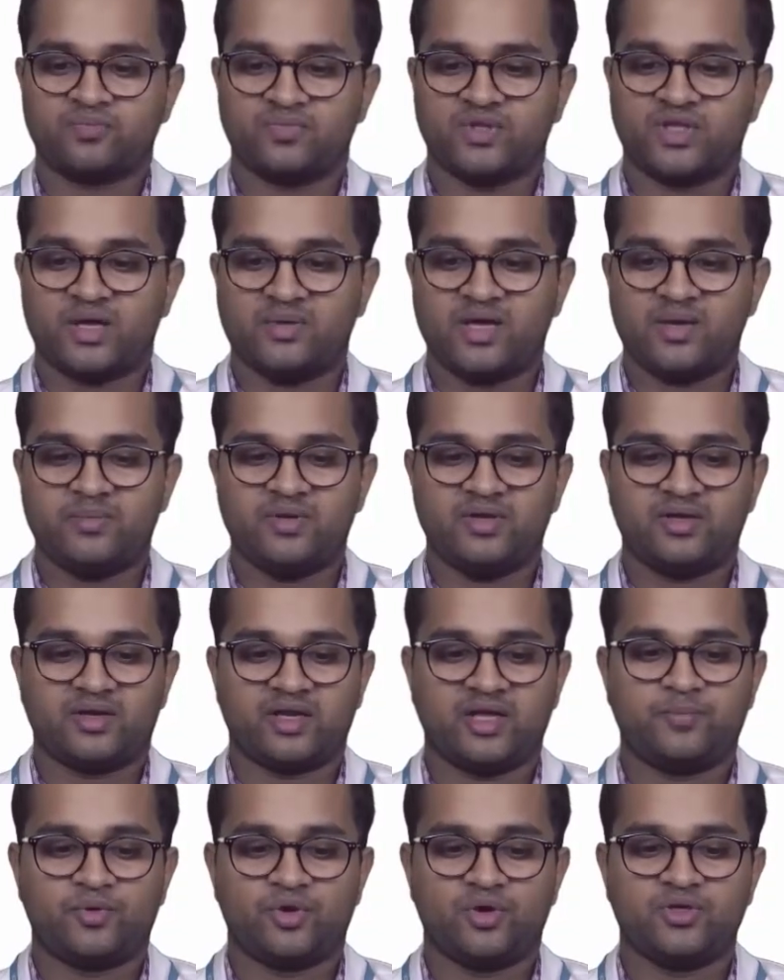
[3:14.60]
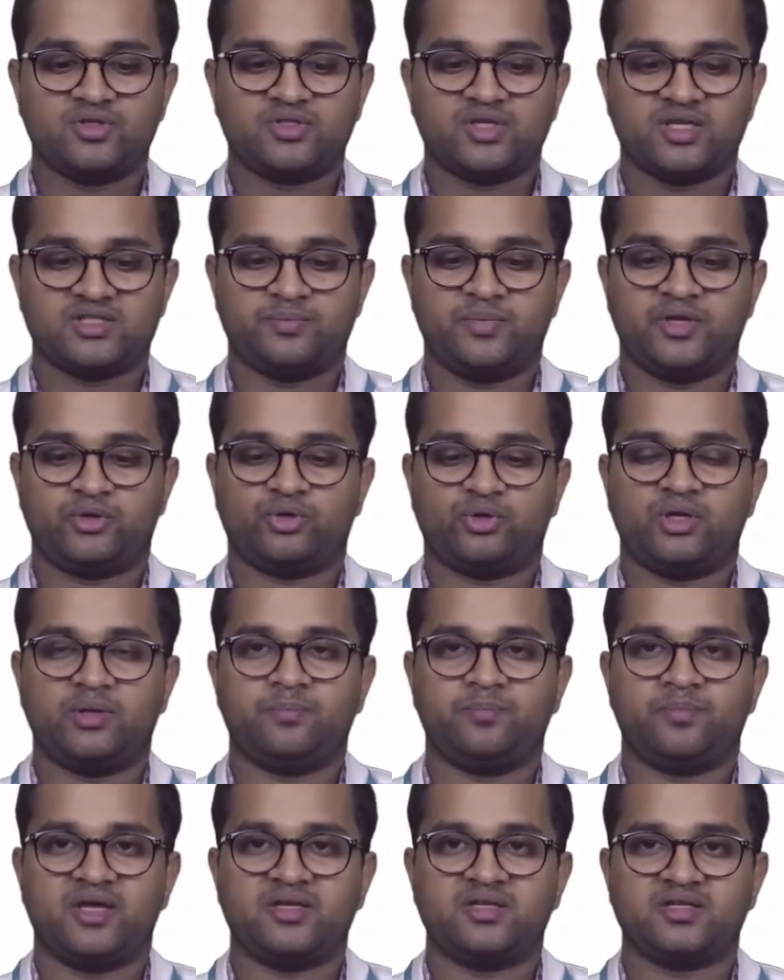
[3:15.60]
they may be reprocessed
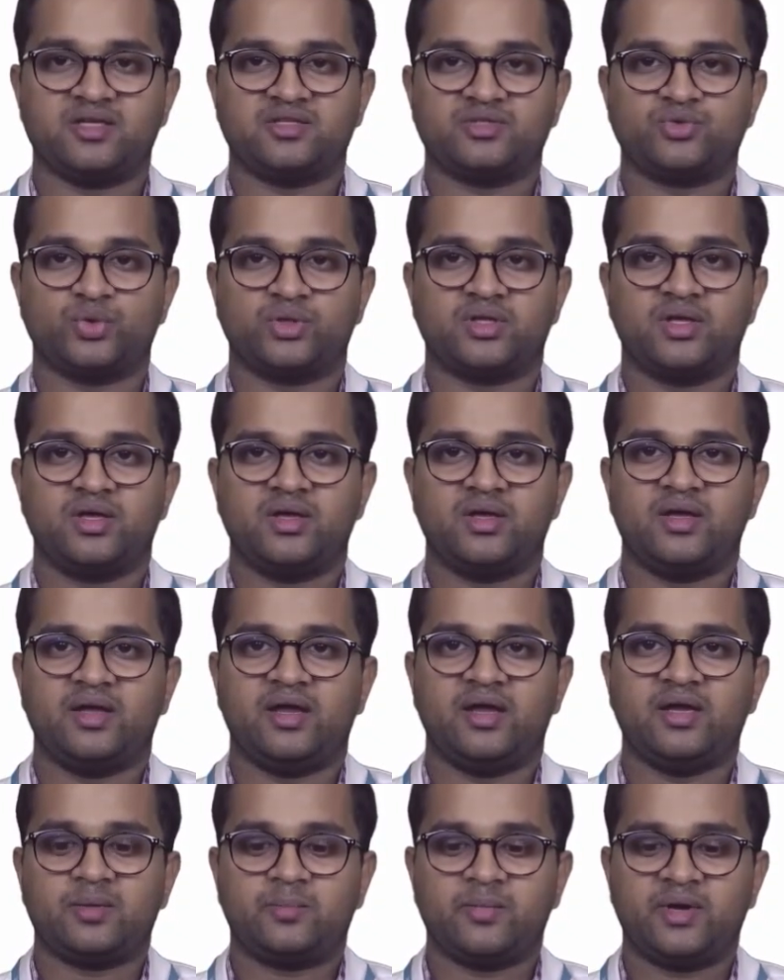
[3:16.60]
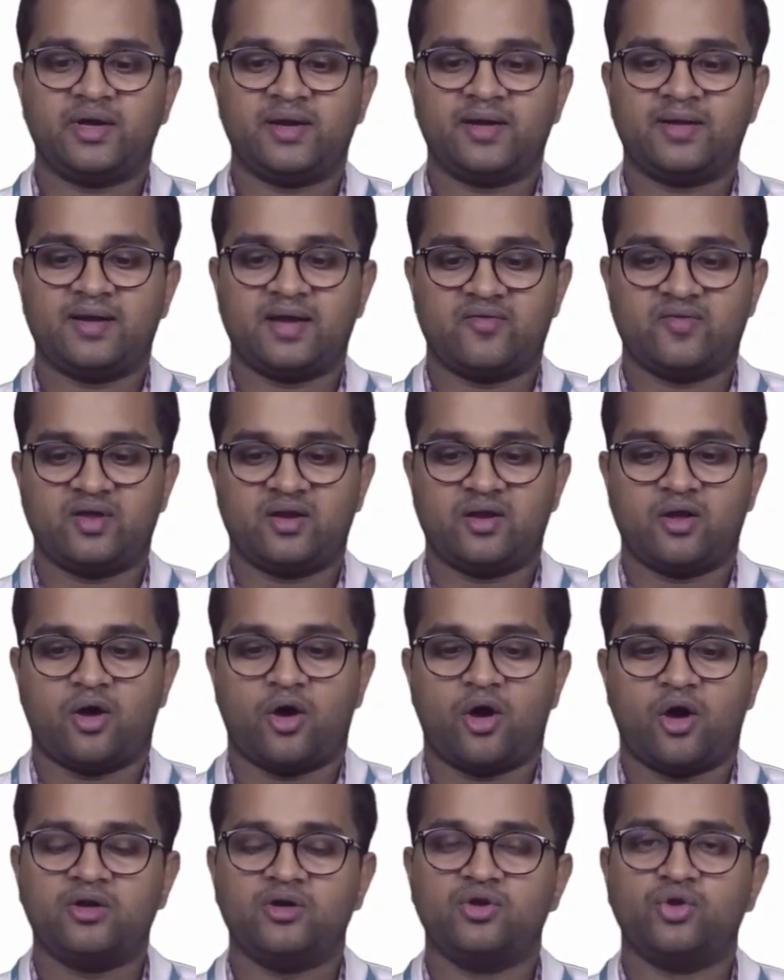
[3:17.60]
between patients with intermediate level
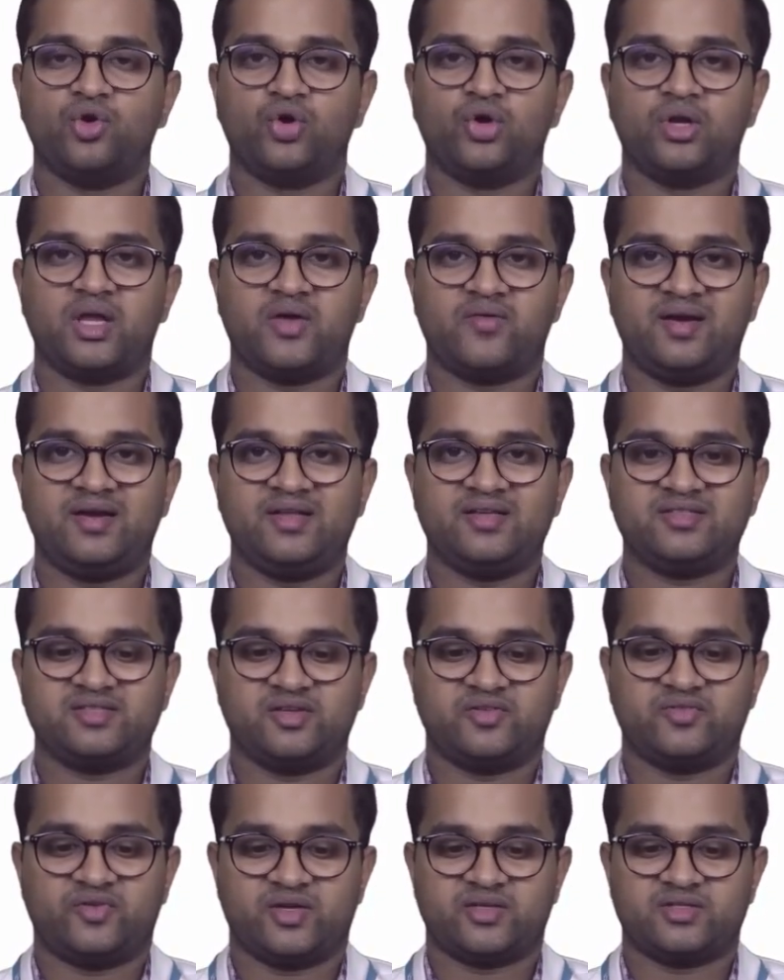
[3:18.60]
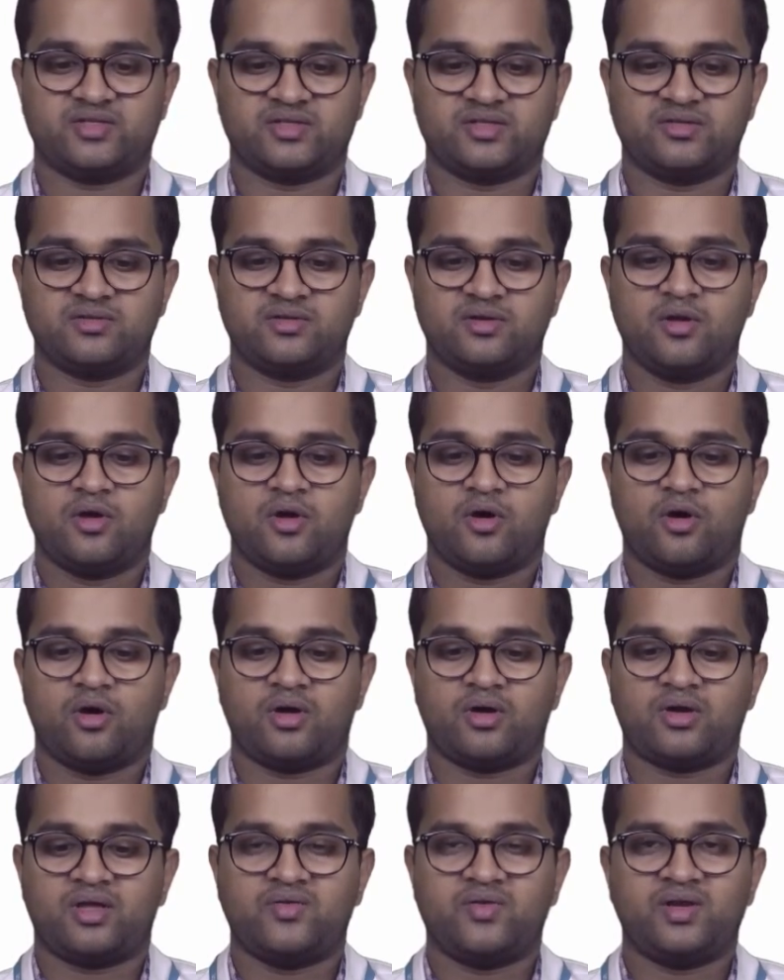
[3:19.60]
or low level disinfection
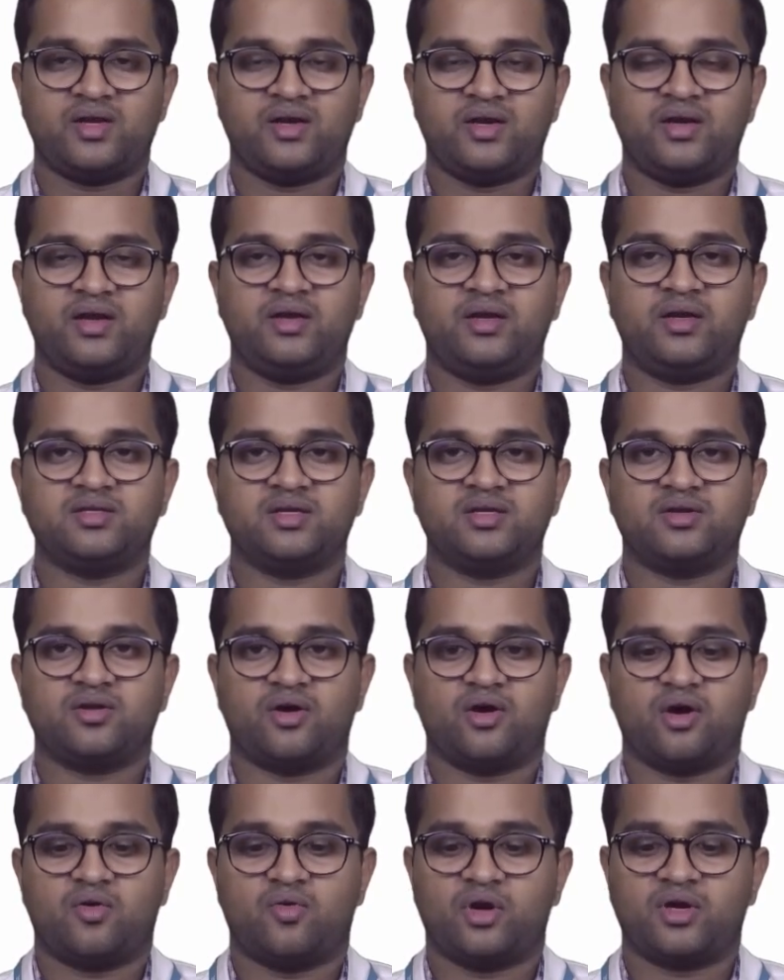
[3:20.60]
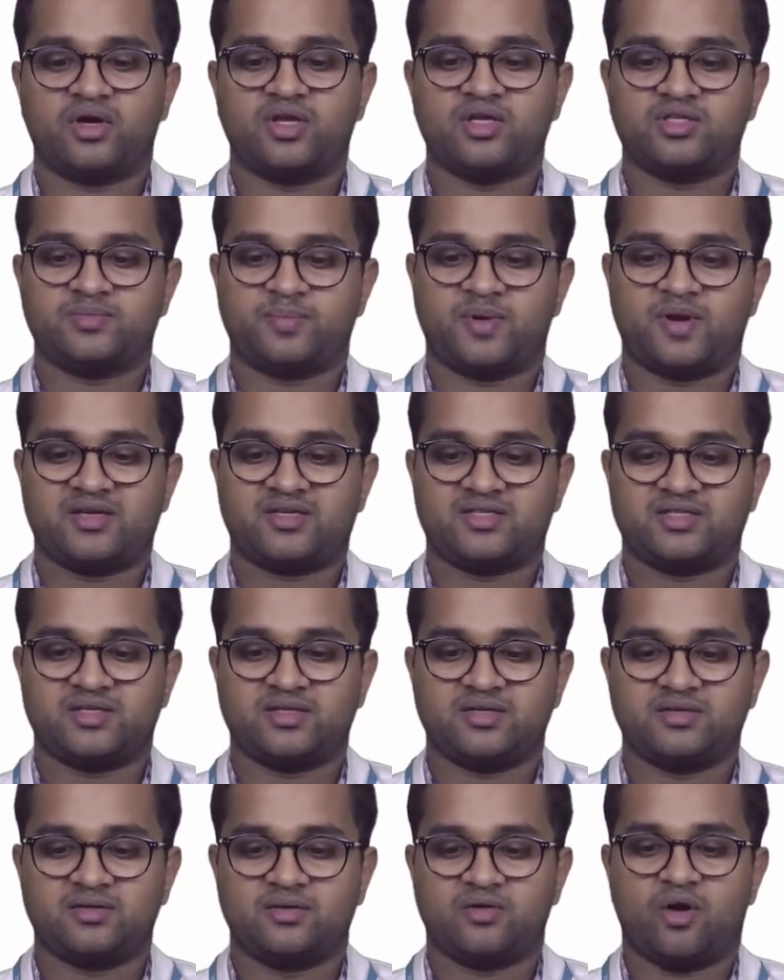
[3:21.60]
or even a detergent or water
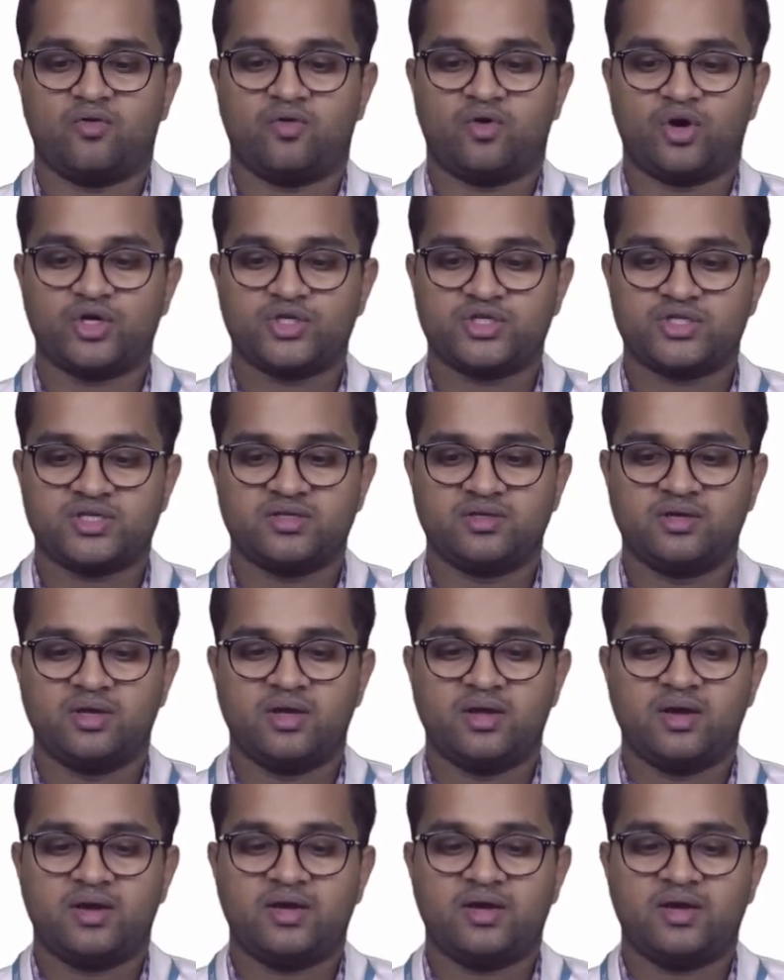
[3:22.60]
splashing or washing,